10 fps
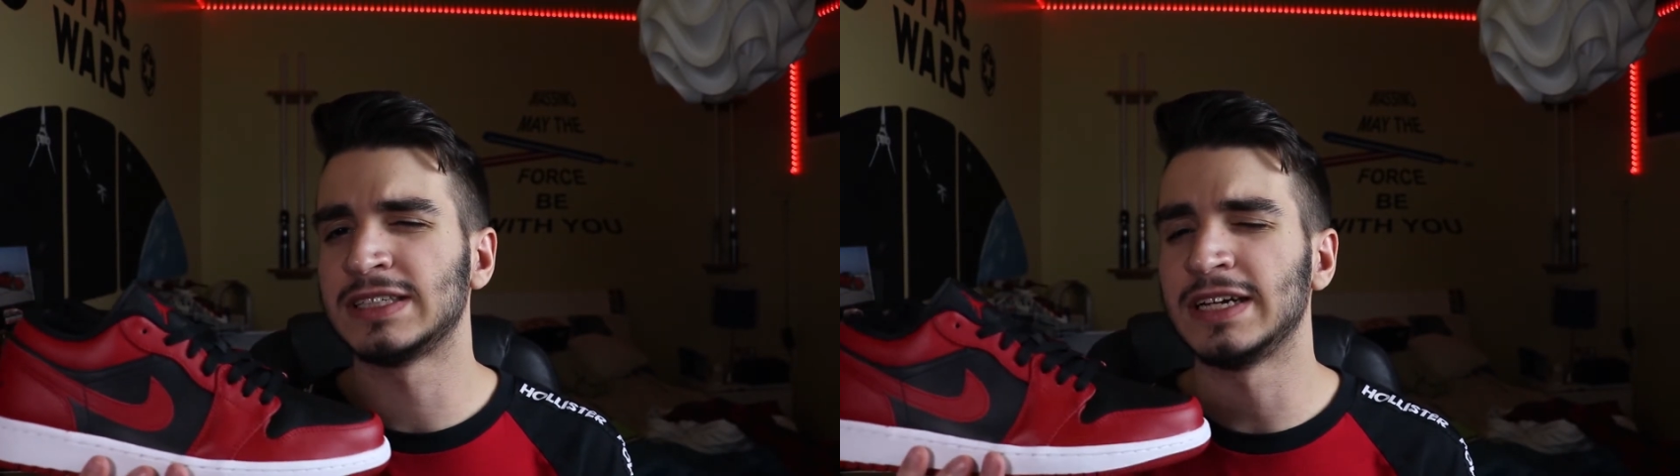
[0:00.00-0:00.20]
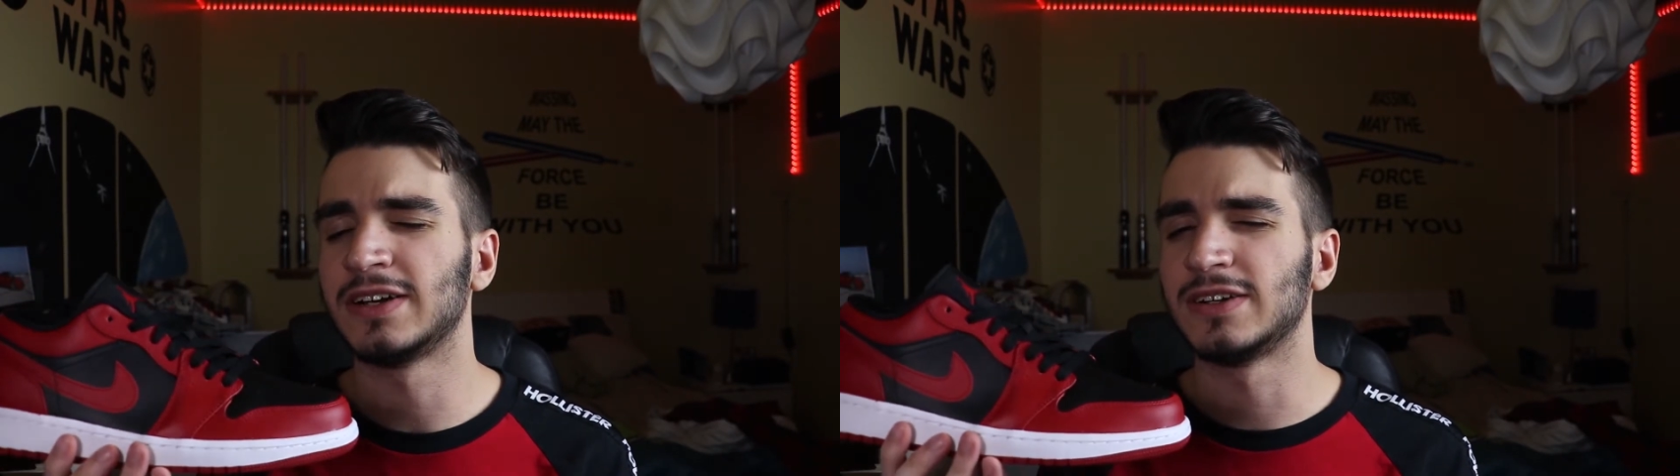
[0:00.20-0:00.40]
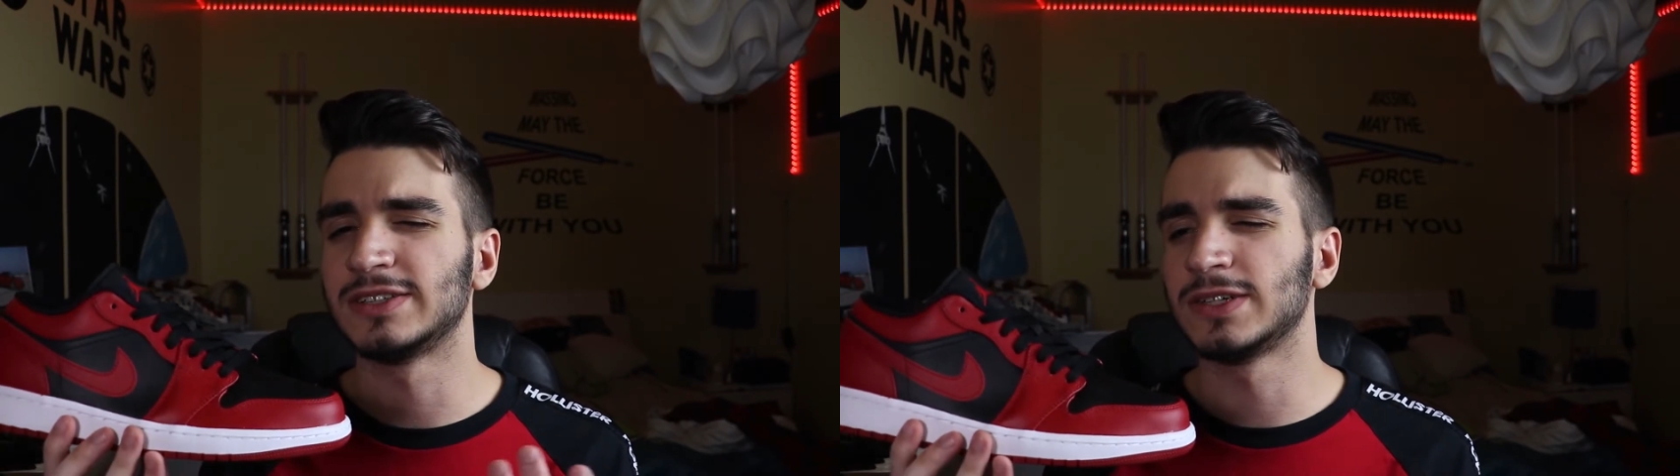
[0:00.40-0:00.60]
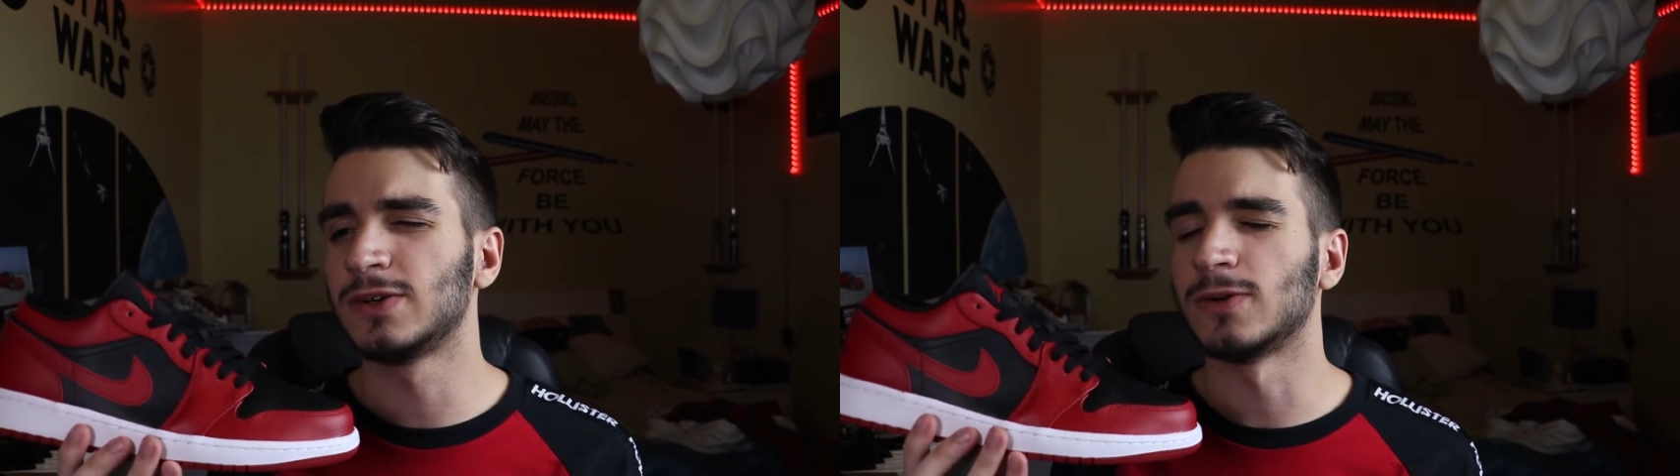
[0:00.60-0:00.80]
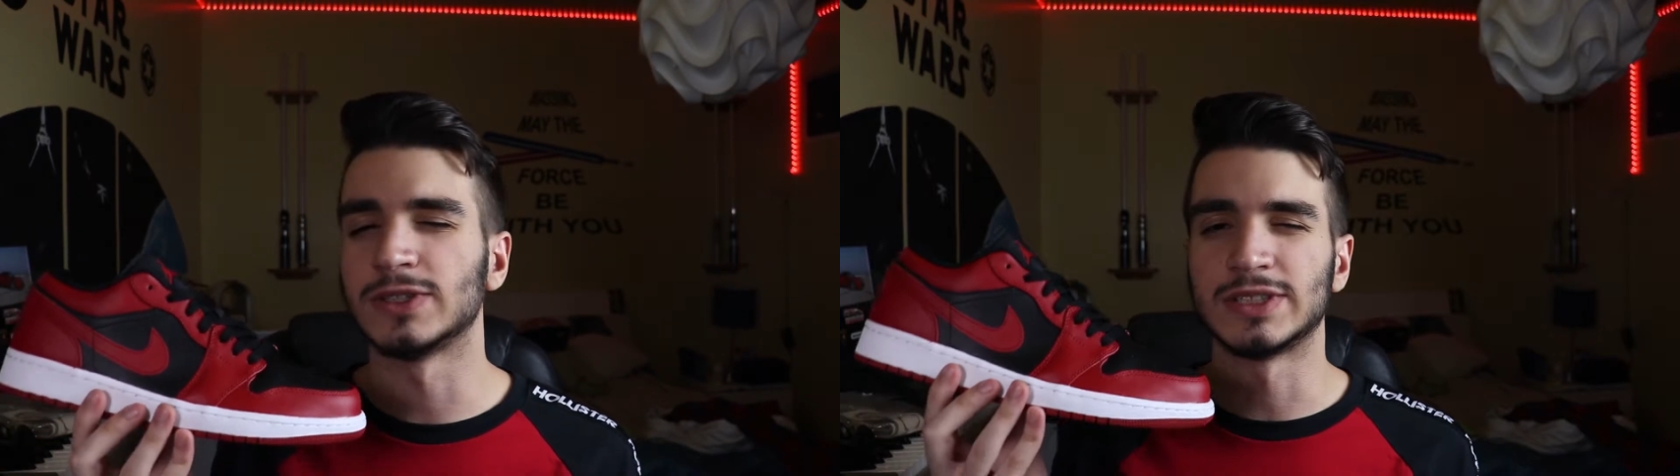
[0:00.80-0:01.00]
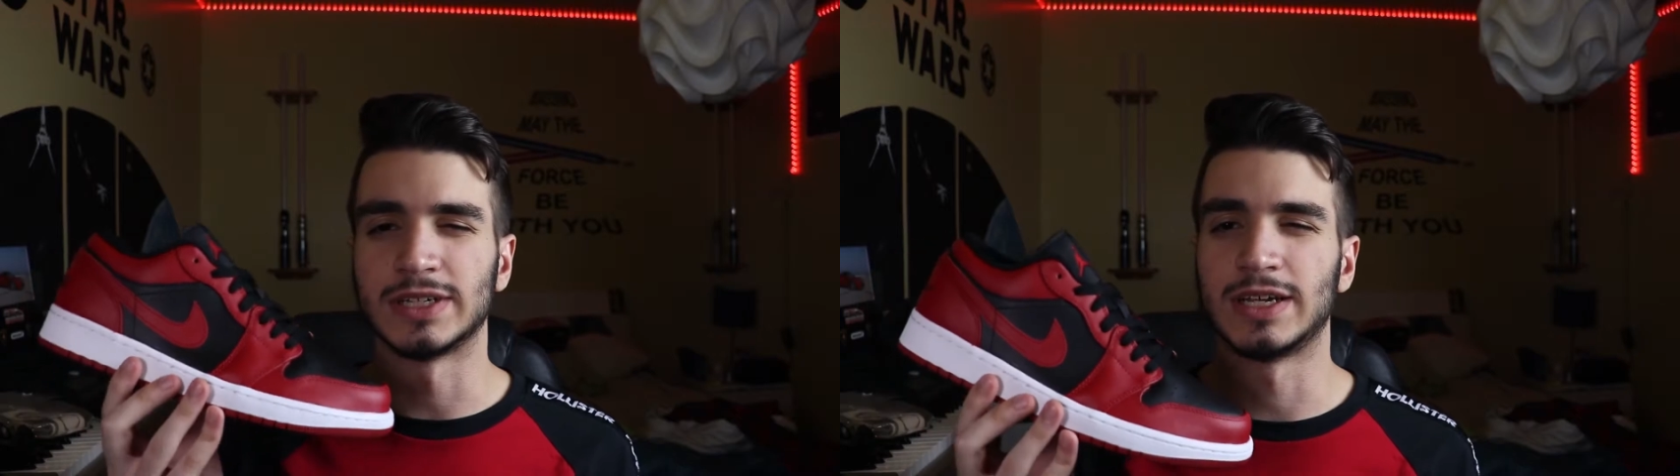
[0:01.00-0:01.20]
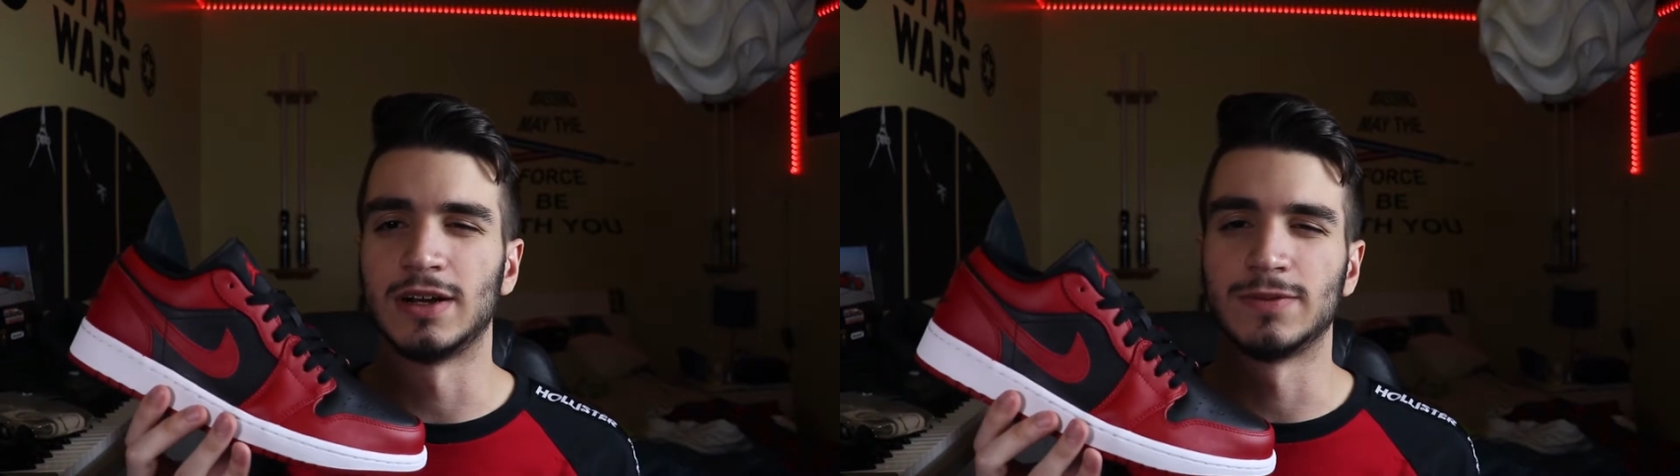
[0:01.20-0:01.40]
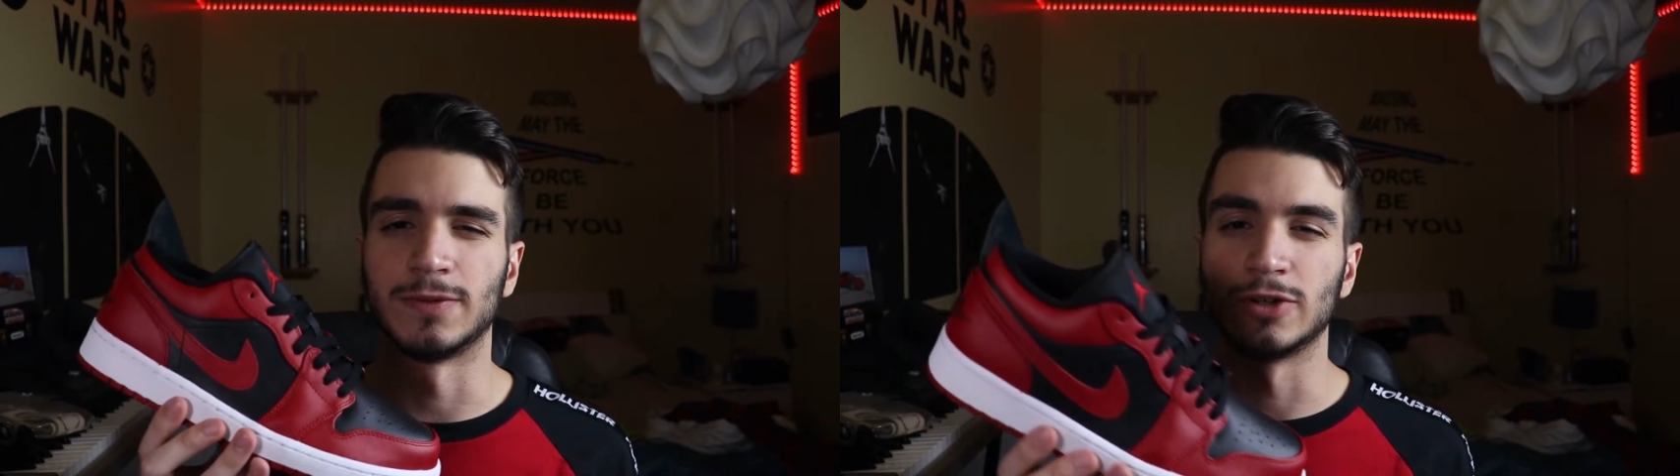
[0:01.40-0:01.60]
sneaker is of course the
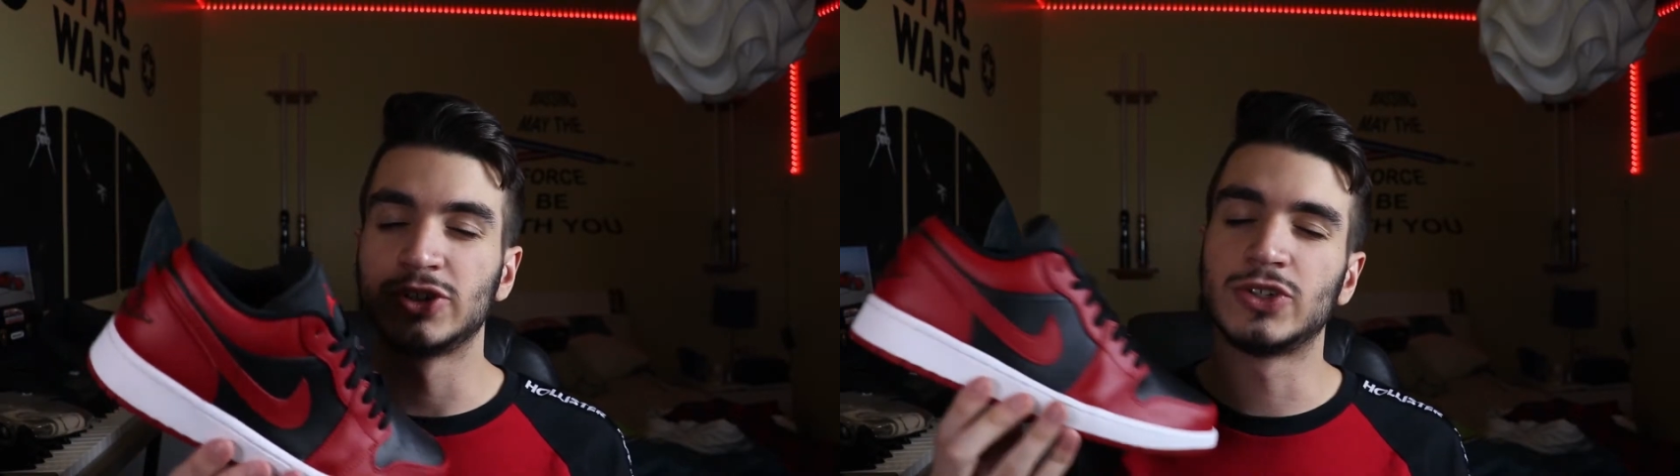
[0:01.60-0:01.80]
comfort.